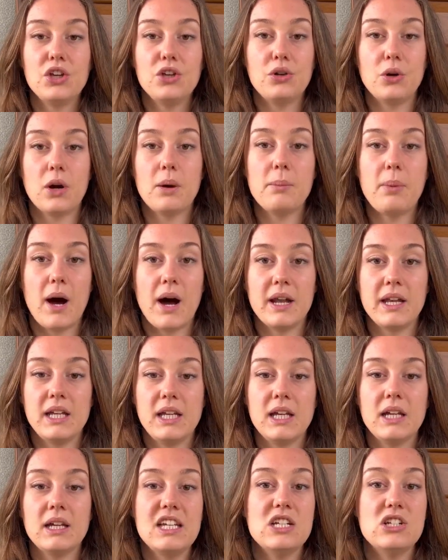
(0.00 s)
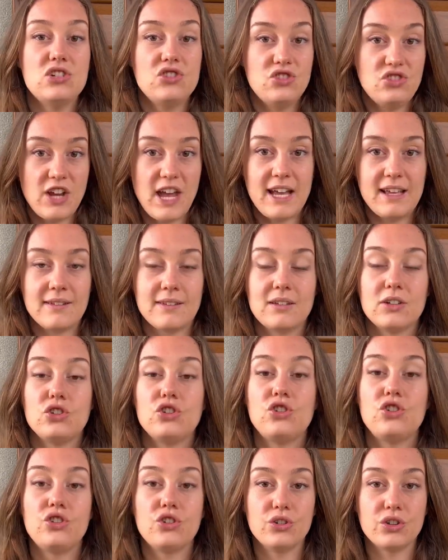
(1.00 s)
your body ingests
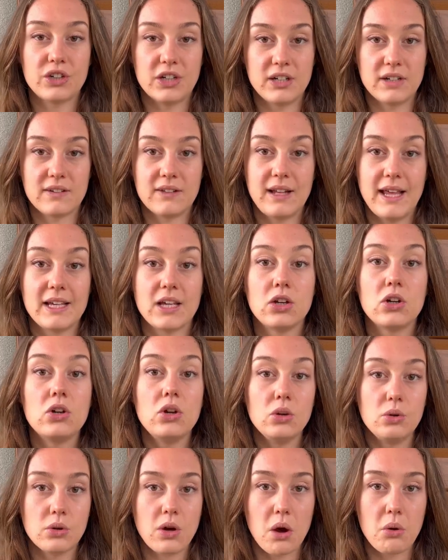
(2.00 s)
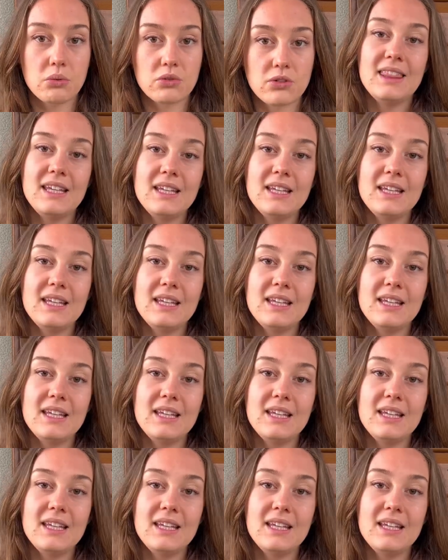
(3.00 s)
sugars like glucose.